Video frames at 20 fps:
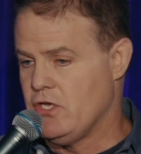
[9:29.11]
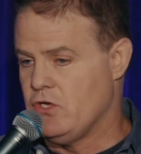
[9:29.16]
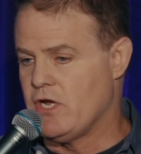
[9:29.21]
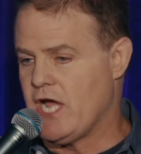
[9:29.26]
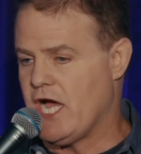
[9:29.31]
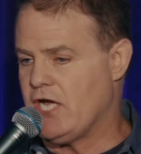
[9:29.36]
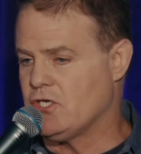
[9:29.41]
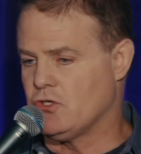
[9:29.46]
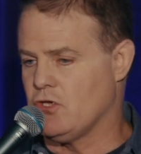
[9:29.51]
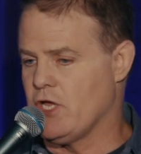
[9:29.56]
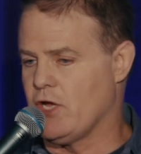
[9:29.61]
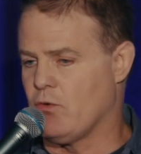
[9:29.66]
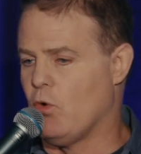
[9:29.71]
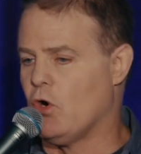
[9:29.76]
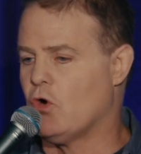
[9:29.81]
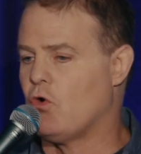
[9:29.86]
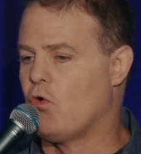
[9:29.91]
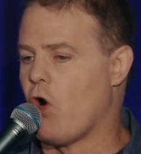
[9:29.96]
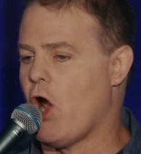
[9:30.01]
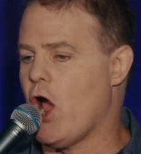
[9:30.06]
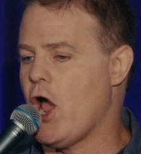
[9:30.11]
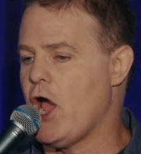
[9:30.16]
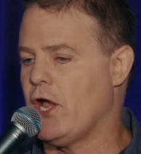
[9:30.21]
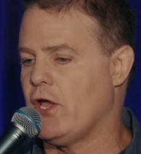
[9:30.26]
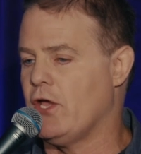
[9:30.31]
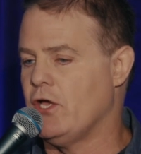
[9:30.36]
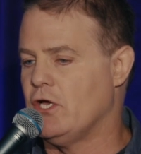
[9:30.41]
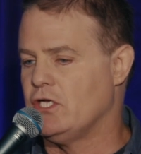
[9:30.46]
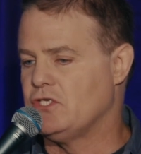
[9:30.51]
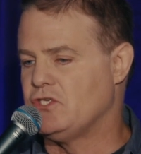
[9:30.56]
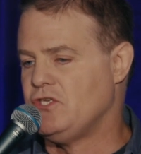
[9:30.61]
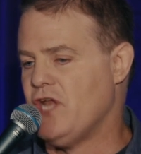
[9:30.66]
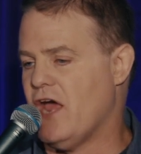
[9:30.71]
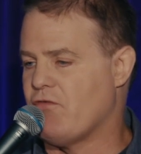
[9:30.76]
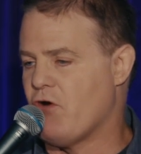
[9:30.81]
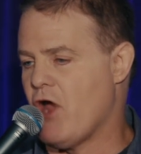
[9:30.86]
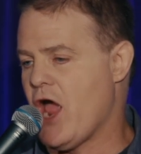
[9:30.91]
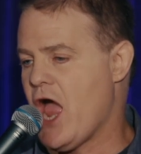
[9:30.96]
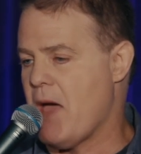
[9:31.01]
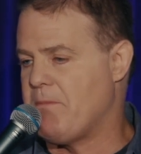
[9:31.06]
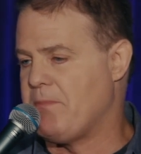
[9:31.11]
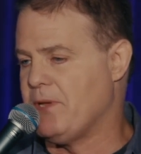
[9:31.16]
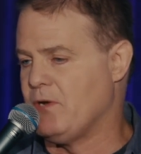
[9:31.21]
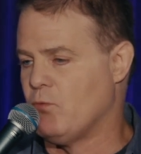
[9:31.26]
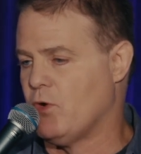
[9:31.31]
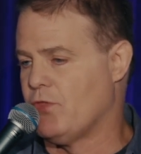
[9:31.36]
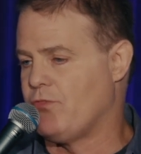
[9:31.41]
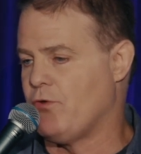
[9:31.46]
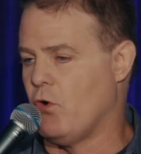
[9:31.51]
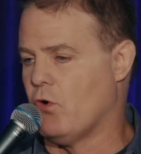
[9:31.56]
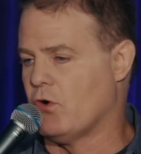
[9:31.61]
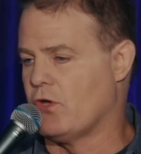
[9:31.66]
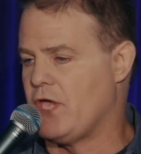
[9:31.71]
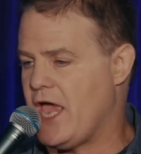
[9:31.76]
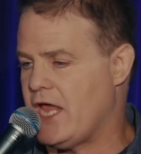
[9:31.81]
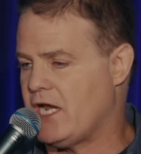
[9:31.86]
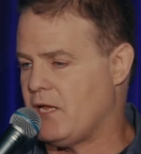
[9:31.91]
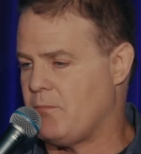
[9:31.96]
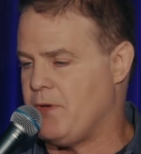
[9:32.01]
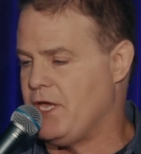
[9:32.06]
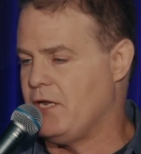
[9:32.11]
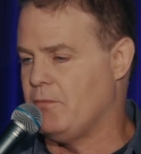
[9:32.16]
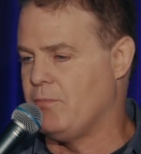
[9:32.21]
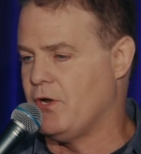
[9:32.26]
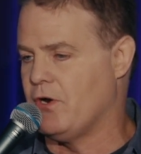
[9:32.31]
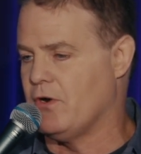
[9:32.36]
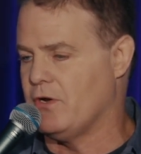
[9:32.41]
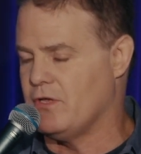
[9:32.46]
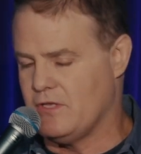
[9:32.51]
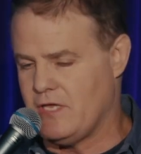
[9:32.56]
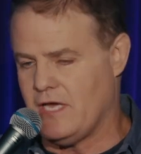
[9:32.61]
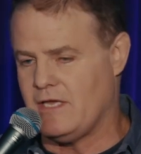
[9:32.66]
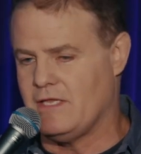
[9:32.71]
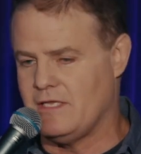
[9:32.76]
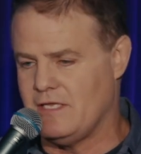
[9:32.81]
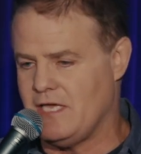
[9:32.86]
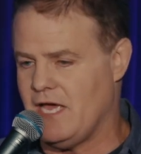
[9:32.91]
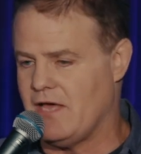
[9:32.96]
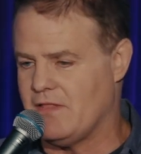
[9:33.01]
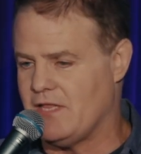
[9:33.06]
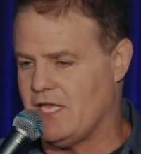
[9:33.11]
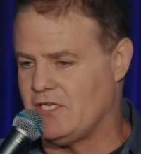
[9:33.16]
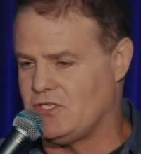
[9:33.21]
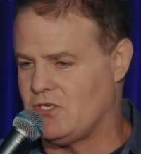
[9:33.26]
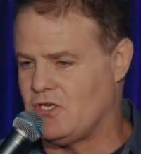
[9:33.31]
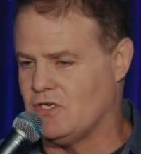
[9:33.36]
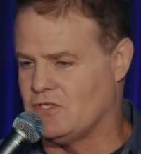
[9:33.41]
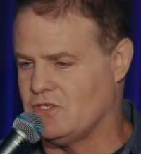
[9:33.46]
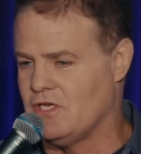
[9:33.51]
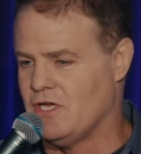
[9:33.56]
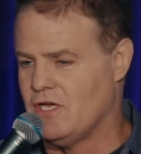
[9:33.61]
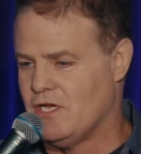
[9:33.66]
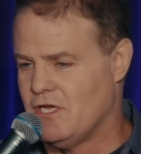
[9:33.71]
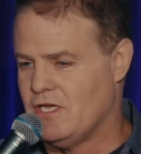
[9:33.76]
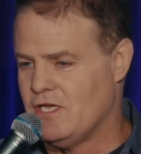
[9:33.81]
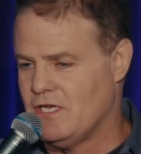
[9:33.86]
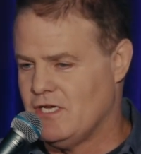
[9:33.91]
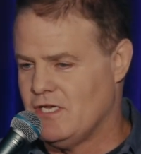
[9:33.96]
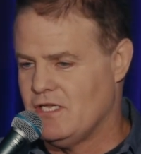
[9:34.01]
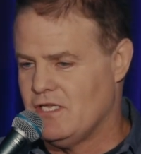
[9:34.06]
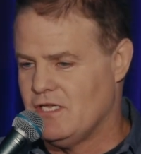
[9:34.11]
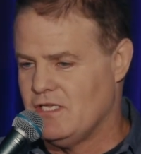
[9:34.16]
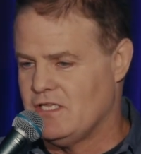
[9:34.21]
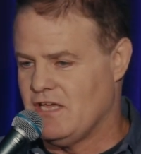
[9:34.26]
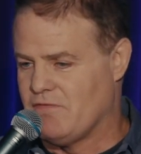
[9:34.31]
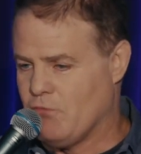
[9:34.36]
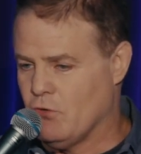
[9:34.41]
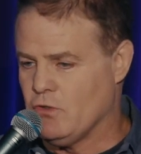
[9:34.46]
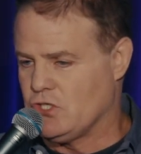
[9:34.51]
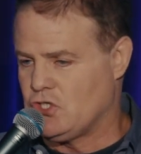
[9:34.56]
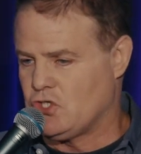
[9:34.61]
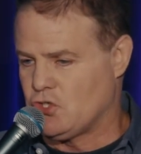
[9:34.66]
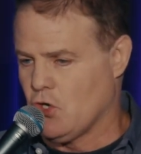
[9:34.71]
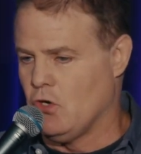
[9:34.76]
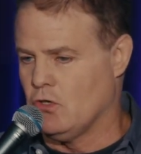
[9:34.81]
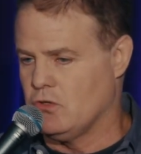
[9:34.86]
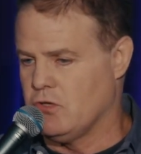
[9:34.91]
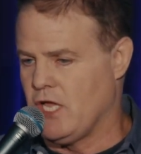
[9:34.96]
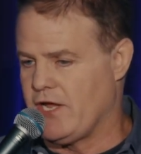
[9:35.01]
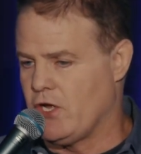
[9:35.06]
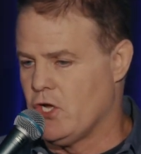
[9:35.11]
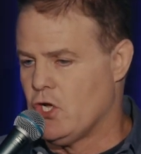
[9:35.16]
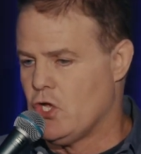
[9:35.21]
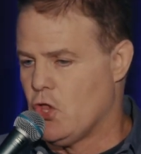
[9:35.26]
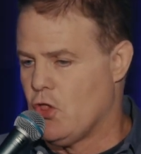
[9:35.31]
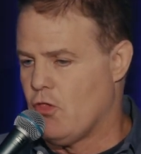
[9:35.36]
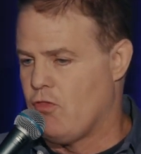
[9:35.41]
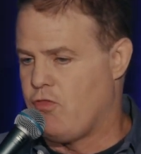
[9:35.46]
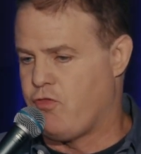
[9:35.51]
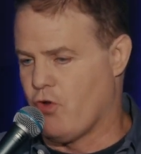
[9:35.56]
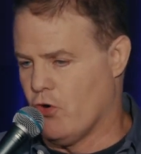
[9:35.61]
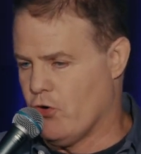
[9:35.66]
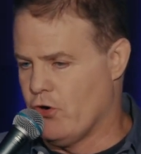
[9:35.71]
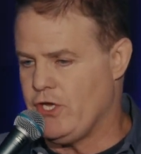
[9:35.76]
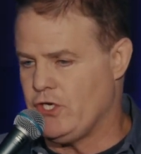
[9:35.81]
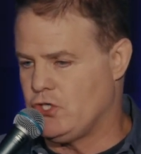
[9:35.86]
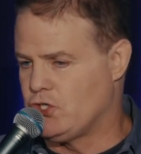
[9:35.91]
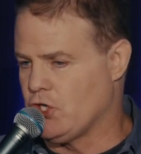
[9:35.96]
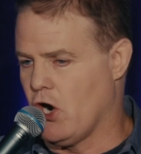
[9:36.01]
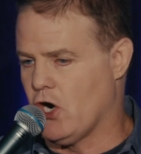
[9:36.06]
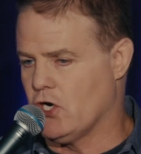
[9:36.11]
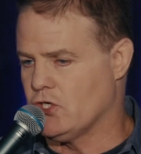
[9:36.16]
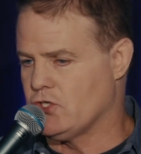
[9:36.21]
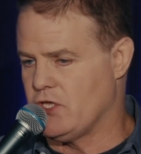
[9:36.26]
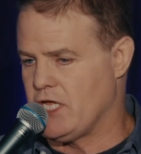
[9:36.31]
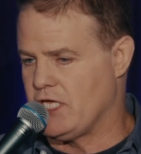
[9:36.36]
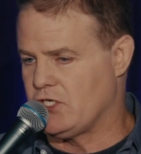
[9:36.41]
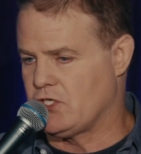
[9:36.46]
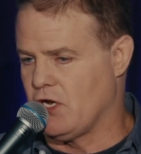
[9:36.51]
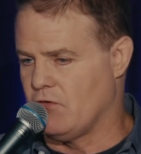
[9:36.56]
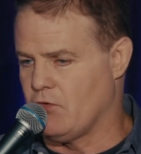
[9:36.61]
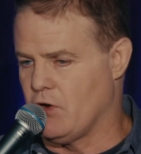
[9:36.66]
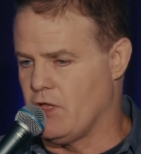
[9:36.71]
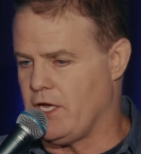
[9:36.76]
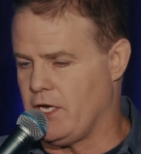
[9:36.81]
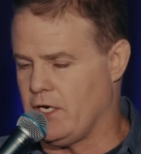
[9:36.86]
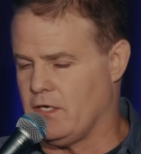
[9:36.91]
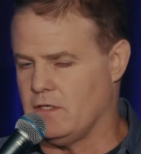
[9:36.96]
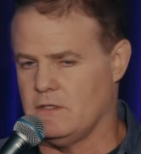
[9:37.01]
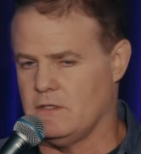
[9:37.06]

And you guys are like, well, Greg, it's never happened with organic peanut butter. Yeah, that's because they've only sold, like, 30 jars of that stuff, right?